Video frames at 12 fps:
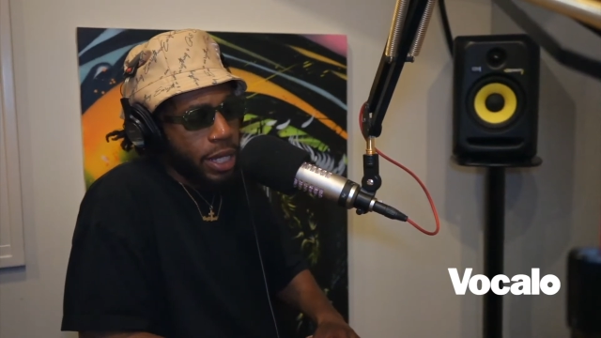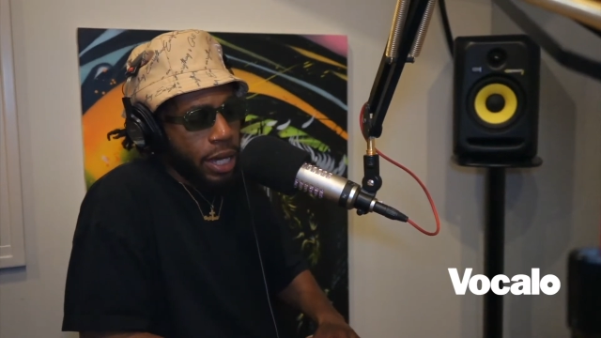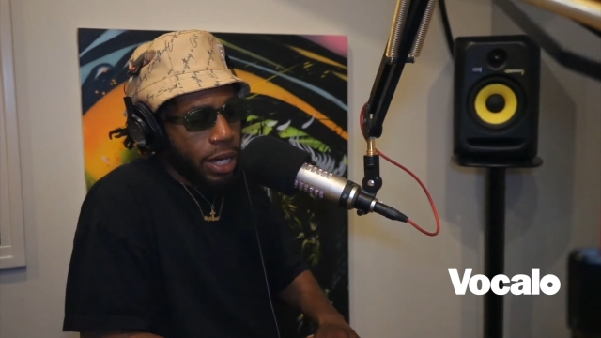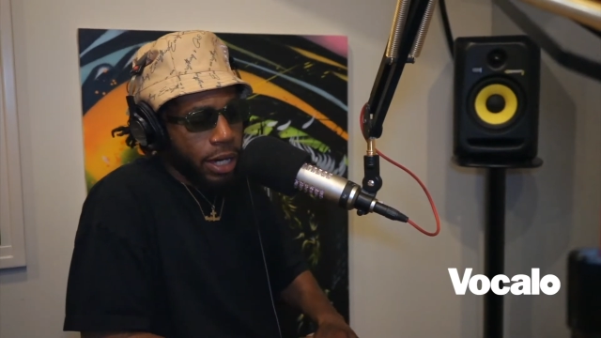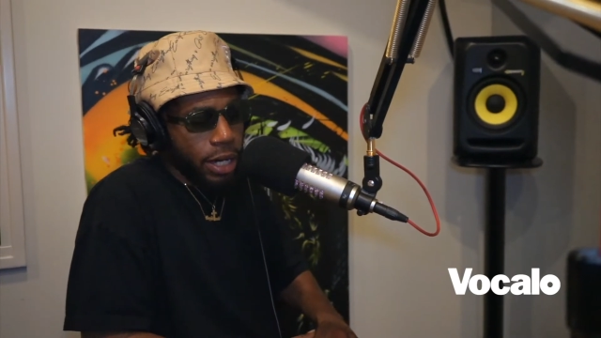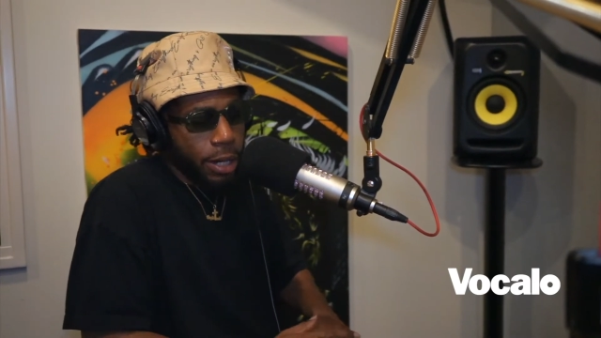
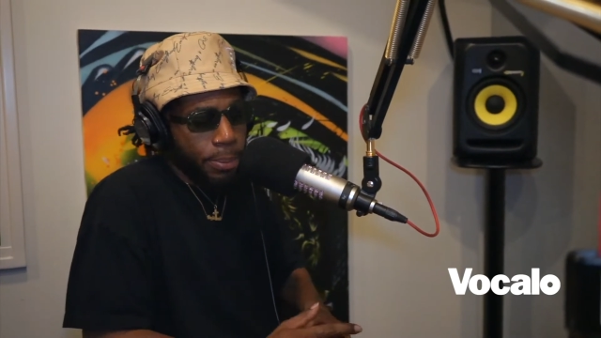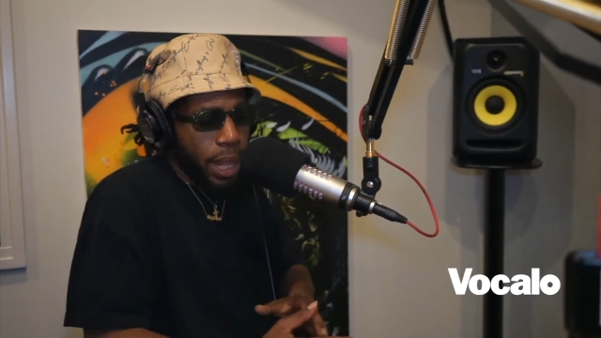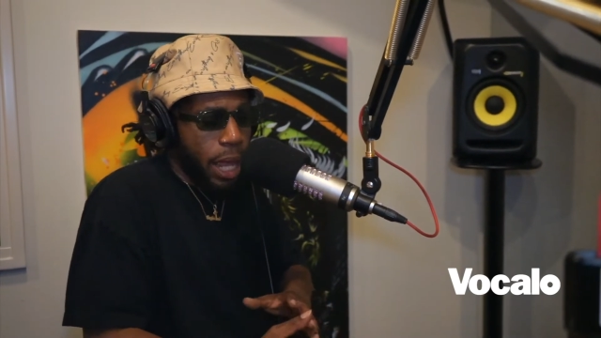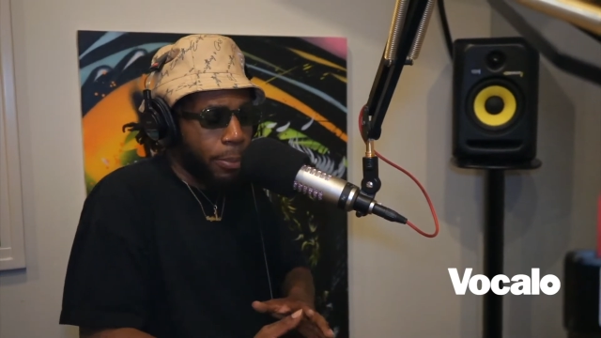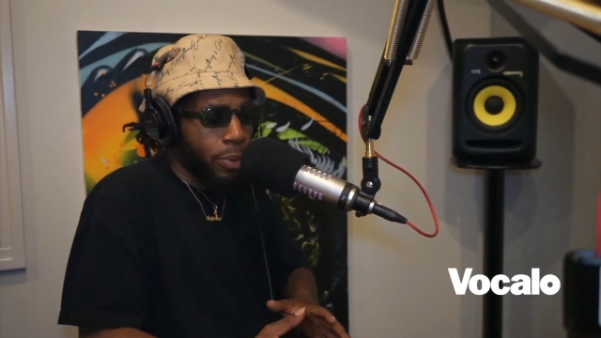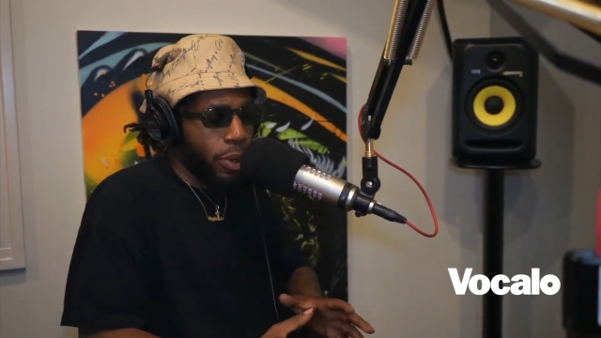a
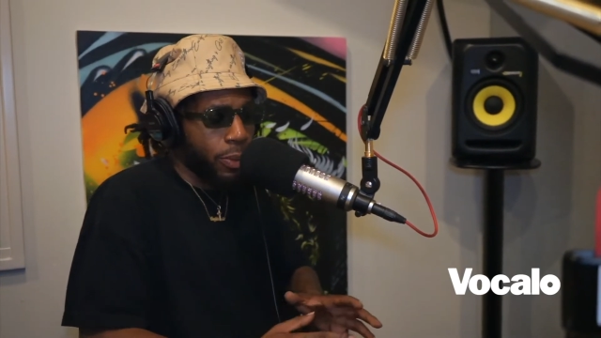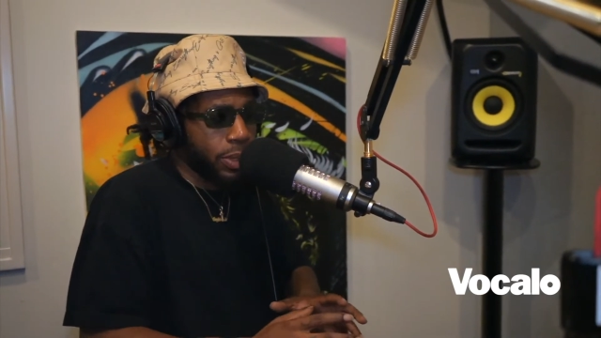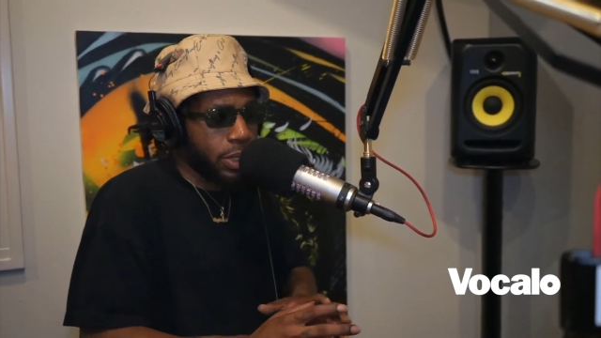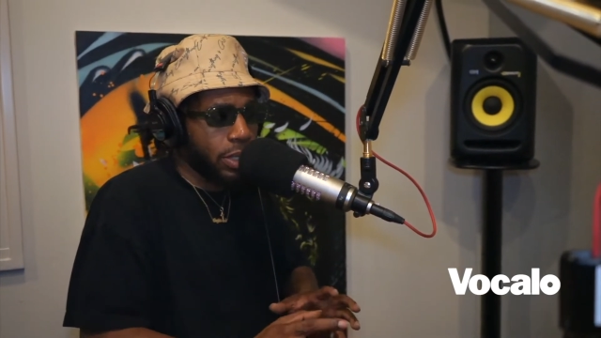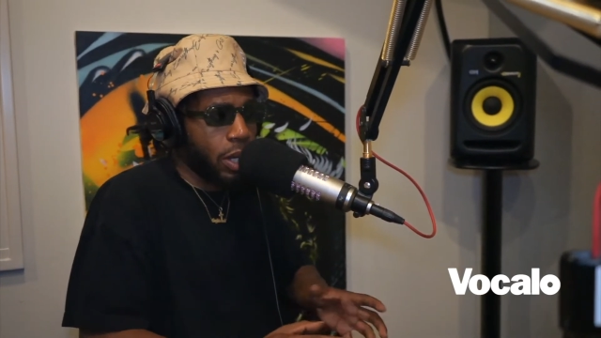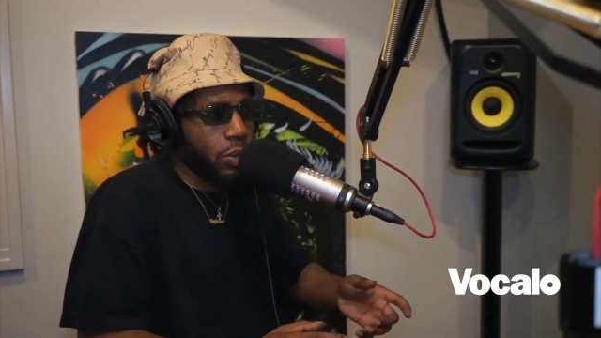black boy was
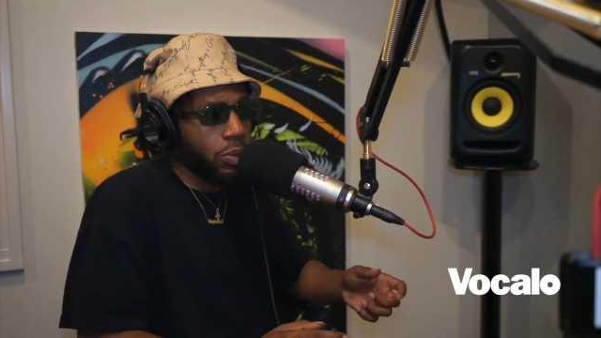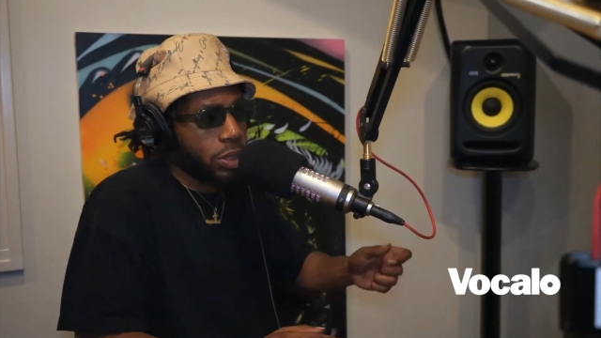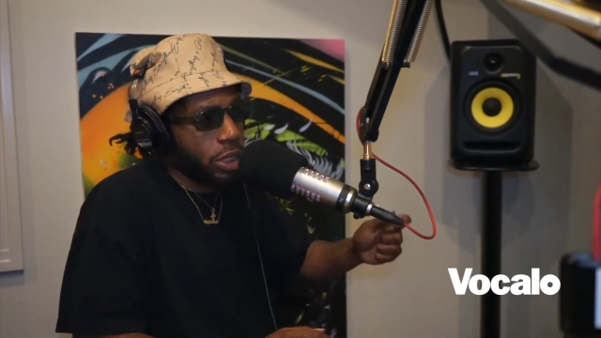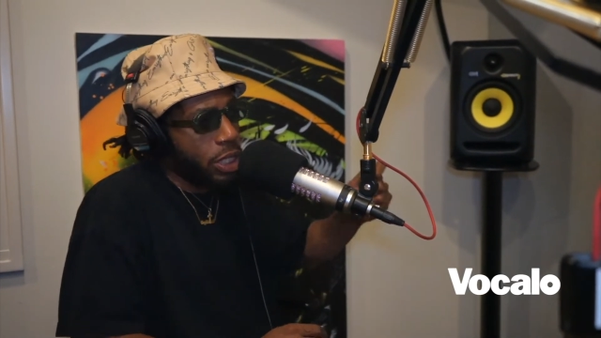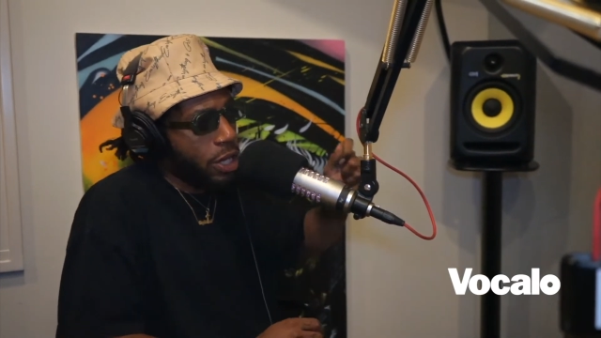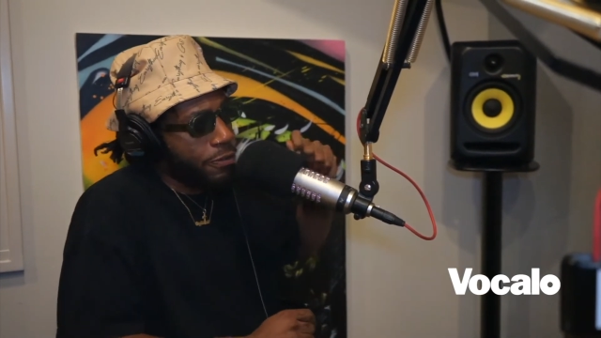stoned to
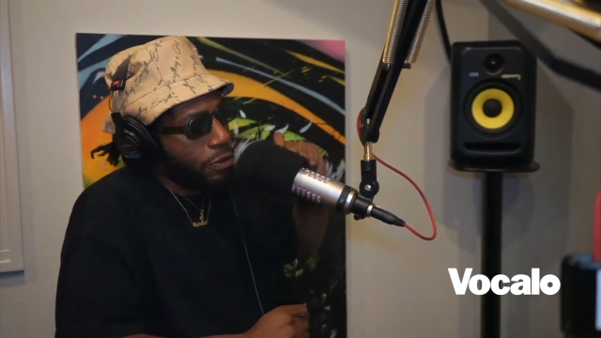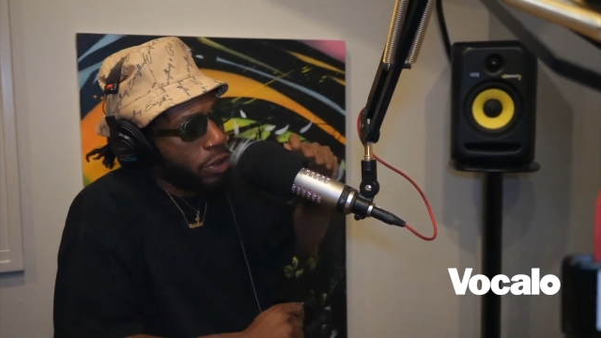death on